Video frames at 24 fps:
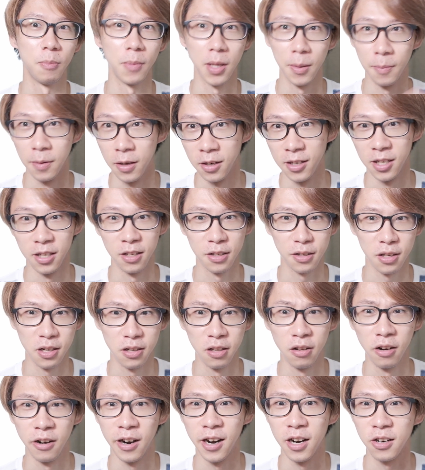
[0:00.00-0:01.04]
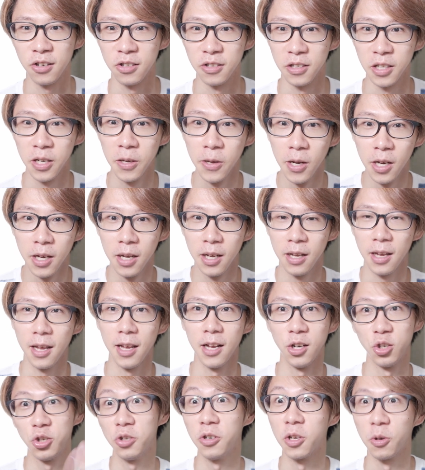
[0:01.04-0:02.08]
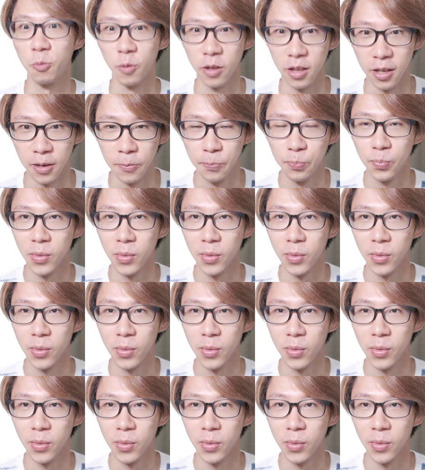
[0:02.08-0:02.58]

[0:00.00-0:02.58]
maybe a DSLR actually, and shooting with it.